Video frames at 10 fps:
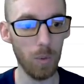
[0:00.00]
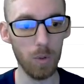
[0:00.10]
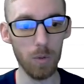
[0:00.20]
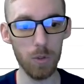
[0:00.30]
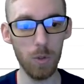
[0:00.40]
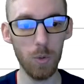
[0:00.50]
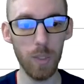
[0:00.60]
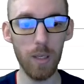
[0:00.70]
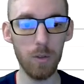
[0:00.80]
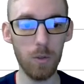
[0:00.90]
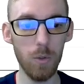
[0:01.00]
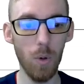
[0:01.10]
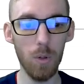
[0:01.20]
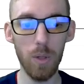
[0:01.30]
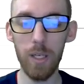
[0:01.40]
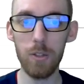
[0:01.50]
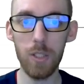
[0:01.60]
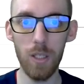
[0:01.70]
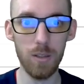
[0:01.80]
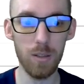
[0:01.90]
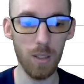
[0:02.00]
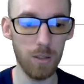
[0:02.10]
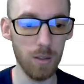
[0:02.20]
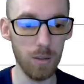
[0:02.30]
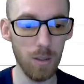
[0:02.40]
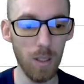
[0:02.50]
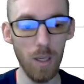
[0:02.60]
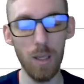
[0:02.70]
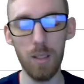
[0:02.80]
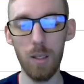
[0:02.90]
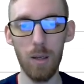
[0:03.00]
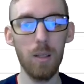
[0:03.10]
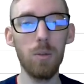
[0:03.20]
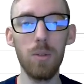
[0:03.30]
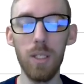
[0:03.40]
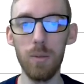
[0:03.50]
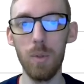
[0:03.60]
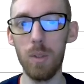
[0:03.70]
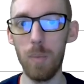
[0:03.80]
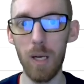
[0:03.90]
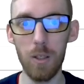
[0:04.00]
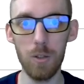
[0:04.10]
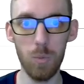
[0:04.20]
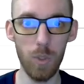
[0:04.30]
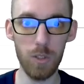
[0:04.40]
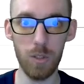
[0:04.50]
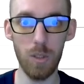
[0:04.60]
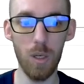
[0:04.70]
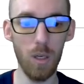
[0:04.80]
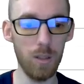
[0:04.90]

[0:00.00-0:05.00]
We're going to scroll down to our layer change sections. Now, I don't think it really matters which